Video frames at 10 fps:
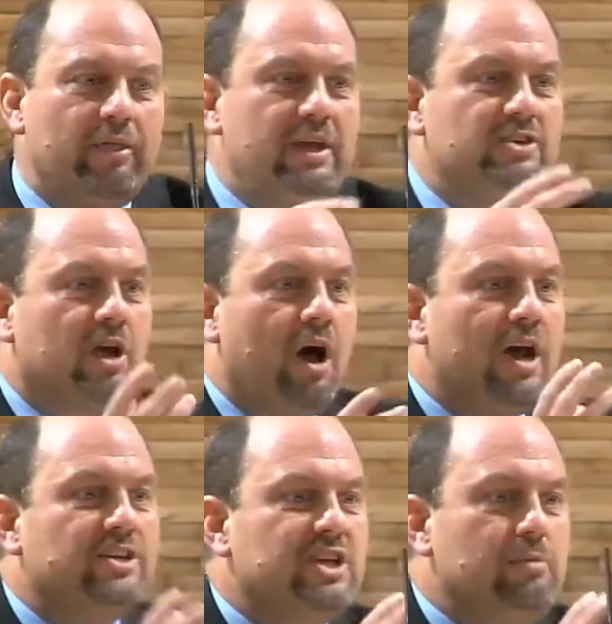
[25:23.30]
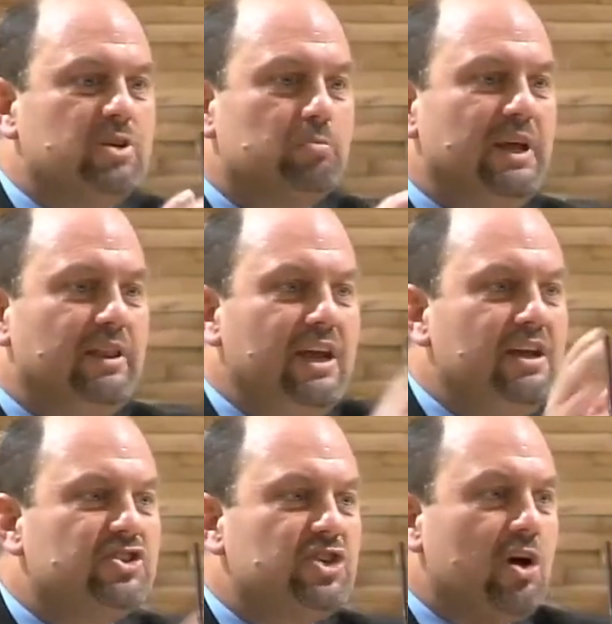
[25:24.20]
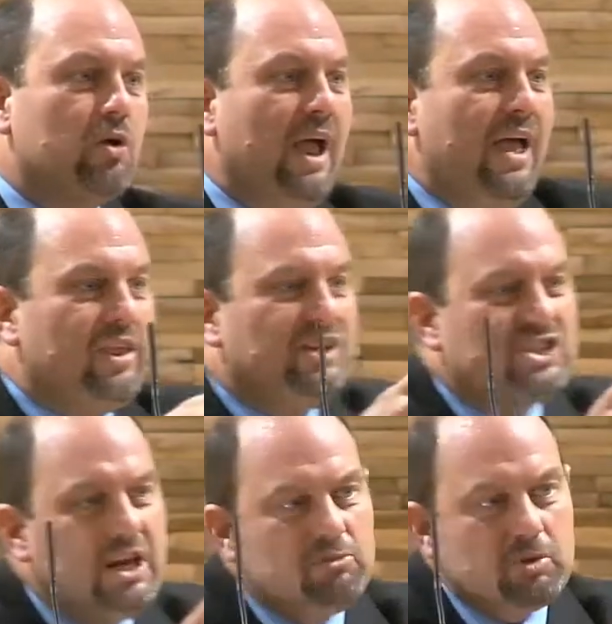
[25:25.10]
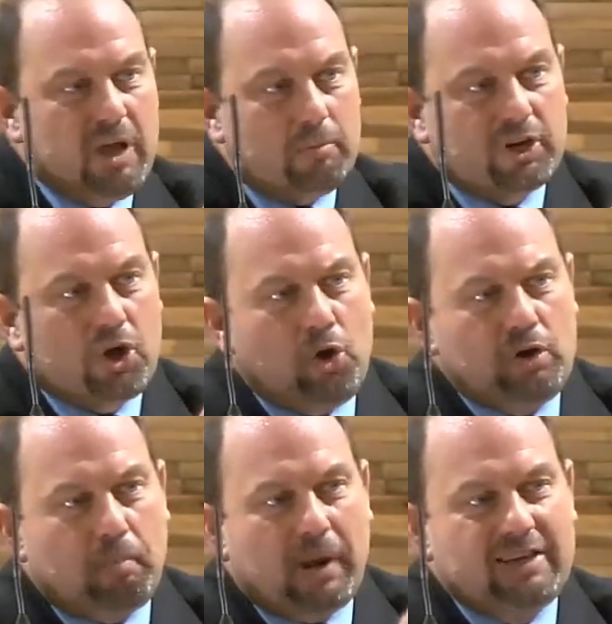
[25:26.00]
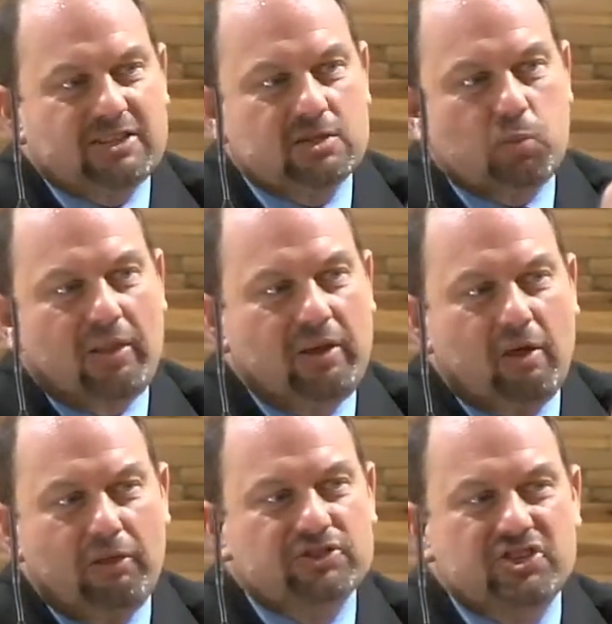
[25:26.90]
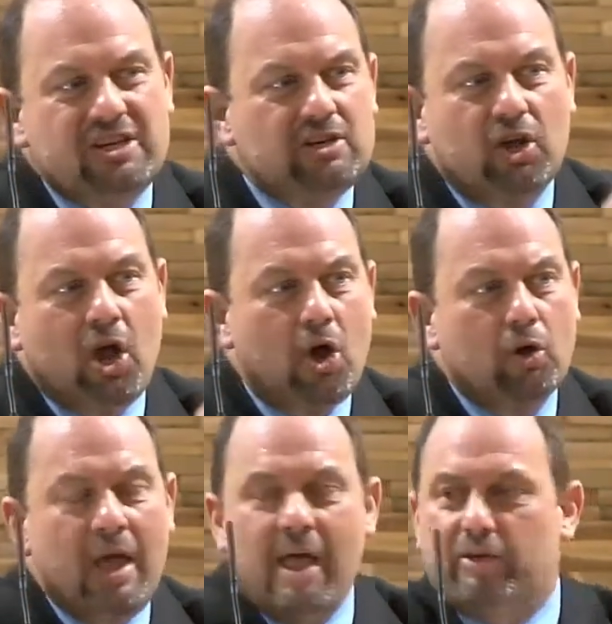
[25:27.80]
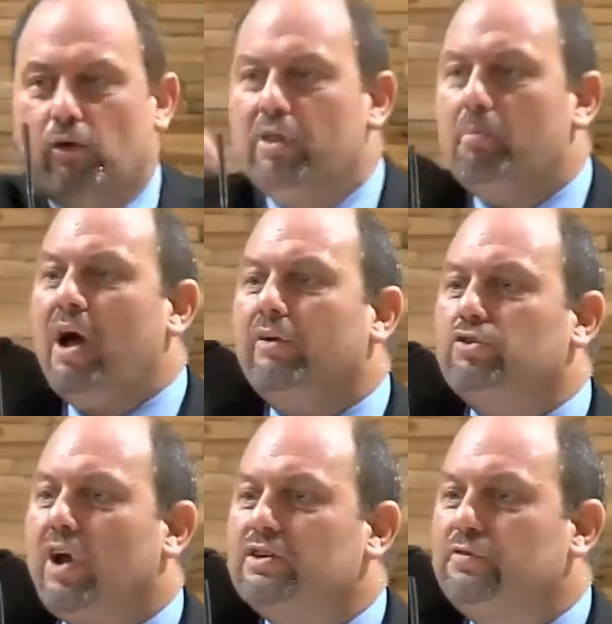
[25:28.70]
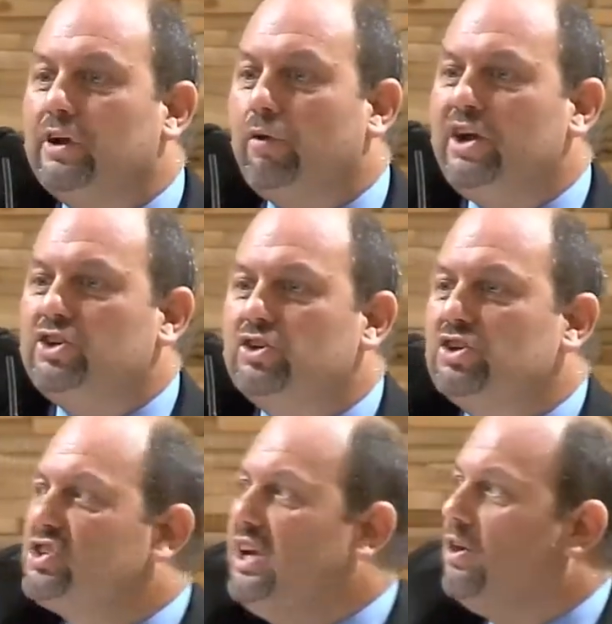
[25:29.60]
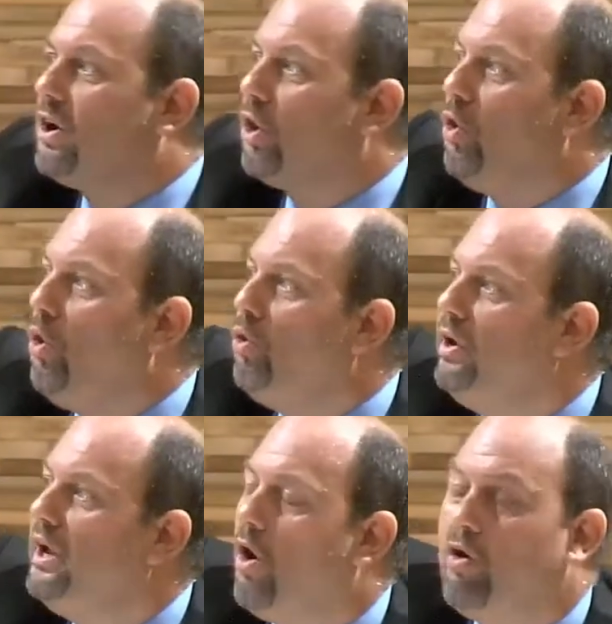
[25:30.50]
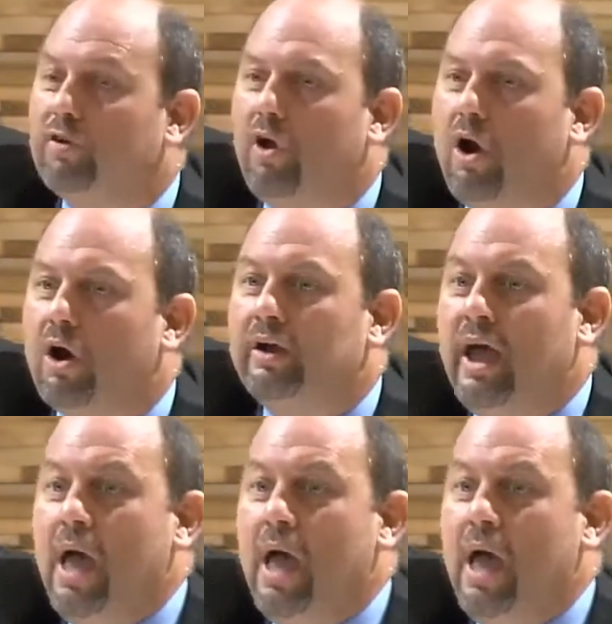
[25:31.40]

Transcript: These guys seem to be the inner circle. They seem to be able to go to places where the others didn't go. They're on the Mount of Transfiguration to see the glory of God,